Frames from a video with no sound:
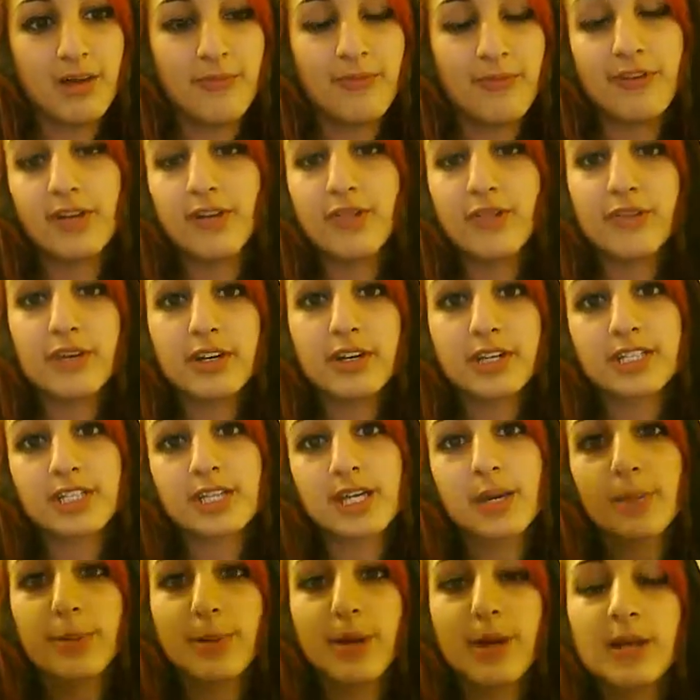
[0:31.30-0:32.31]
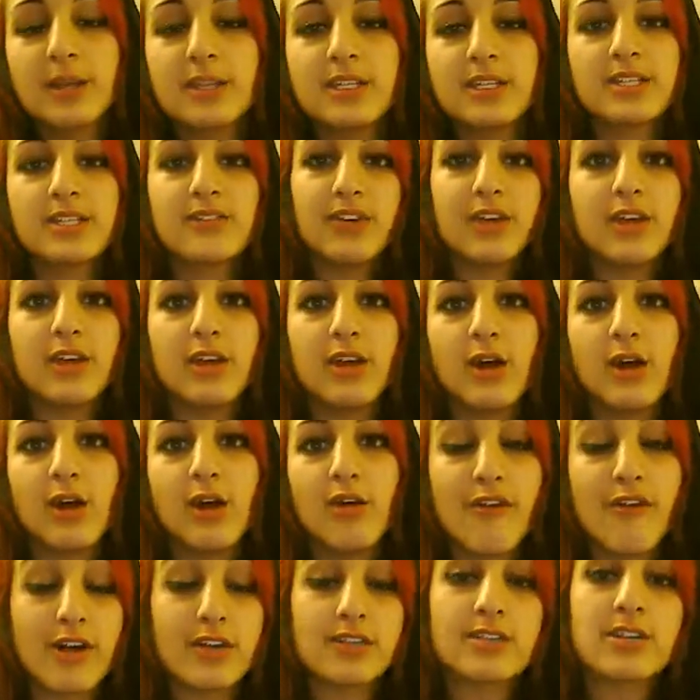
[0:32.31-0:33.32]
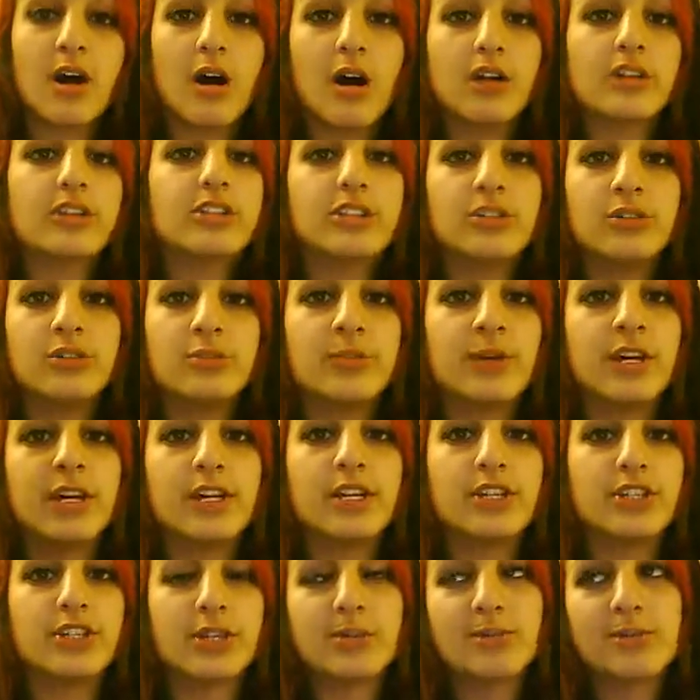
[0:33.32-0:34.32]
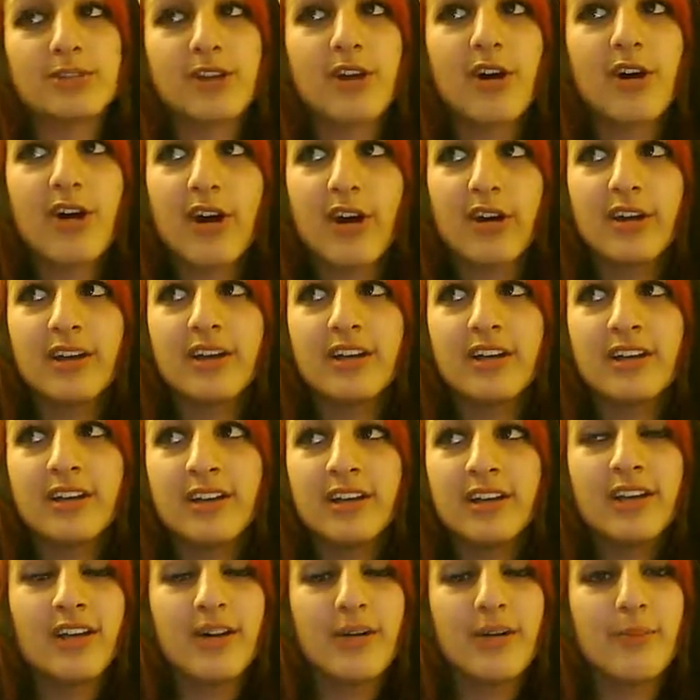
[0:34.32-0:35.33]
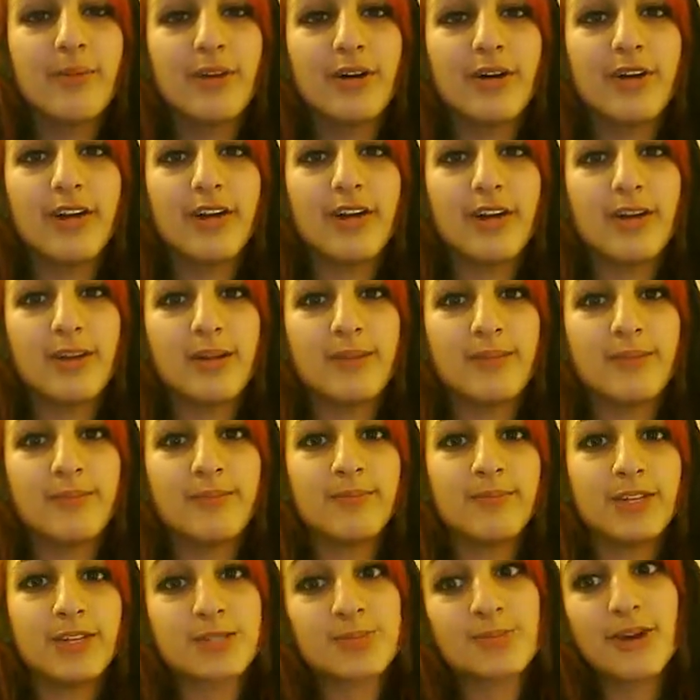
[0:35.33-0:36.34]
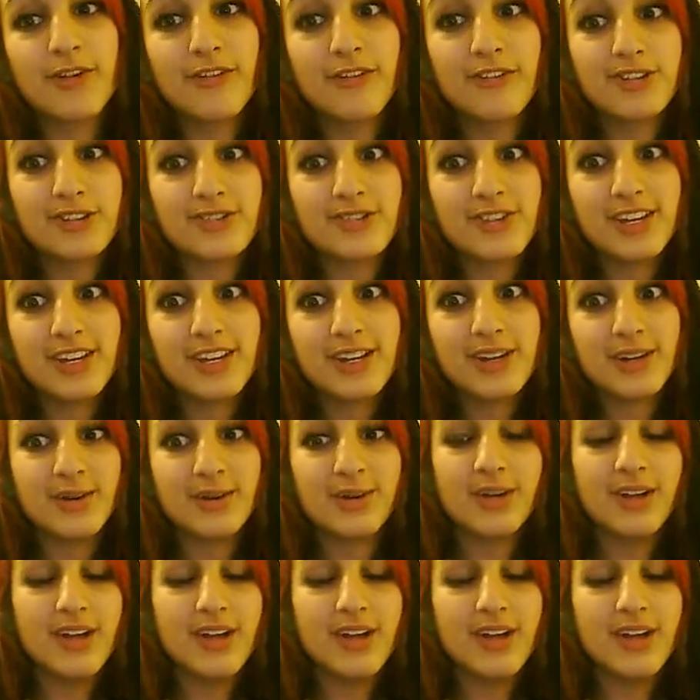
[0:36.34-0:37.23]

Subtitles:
Feel free to skip around this video if I talk too much, I'm sorry, but it's my first video.